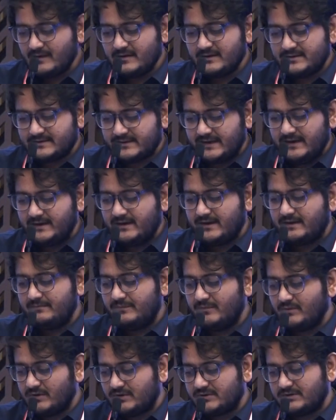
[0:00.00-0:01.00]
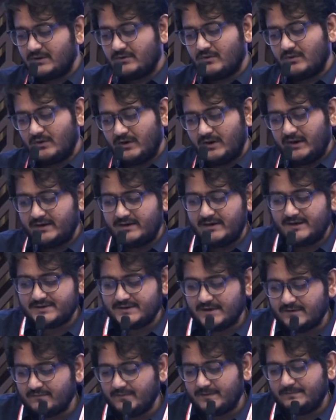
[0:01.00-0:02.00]
skin and mucosal
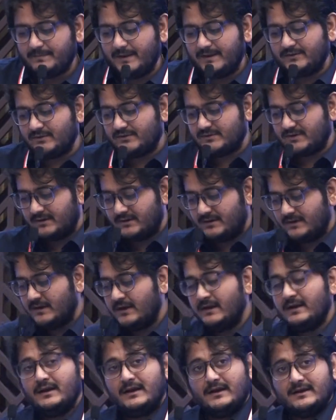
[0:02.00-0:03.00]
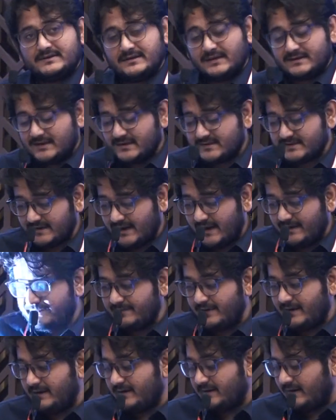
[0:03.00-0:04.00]
colonization with pathogen such as staph
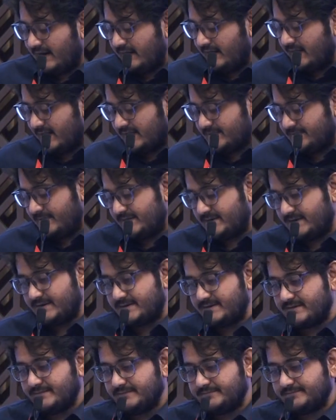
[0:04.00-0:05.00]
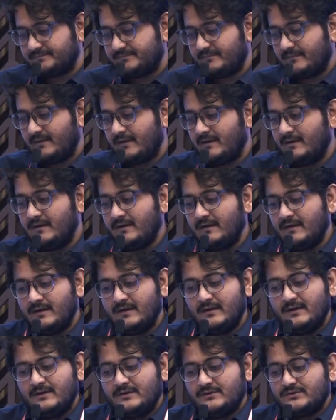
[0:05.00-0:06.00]
and candida species.
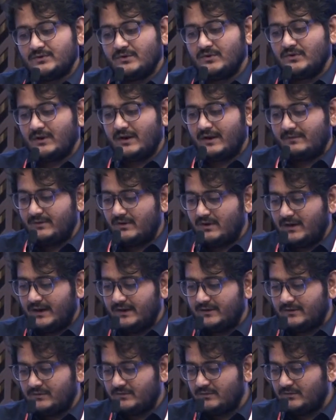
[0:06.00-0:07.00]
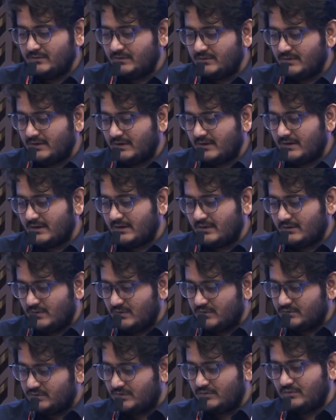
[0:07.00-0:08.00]
So I would like to
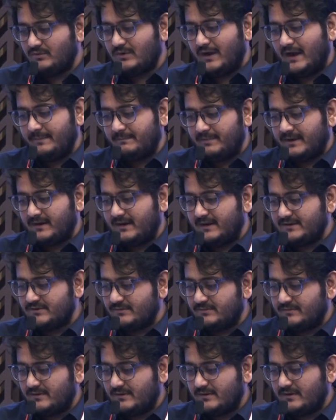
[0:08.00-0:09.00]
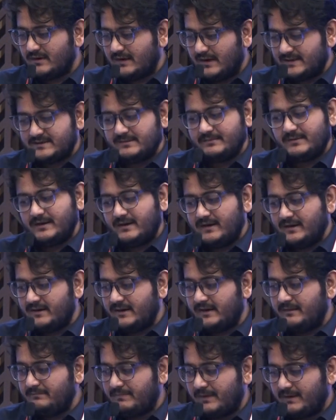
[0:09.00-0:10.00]
go through hyperglycemia
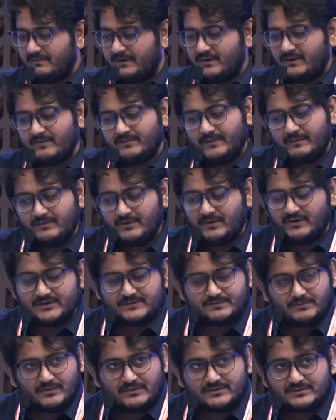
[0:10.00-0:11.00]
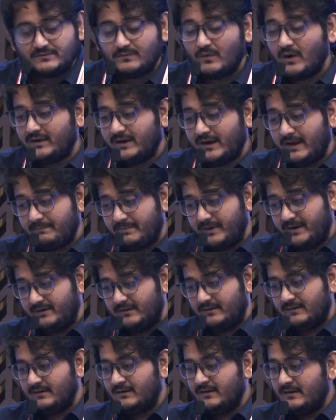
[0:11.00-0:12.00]
related impairment of immune response. What
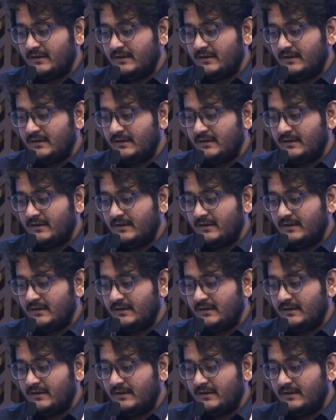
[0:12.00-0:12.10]
happened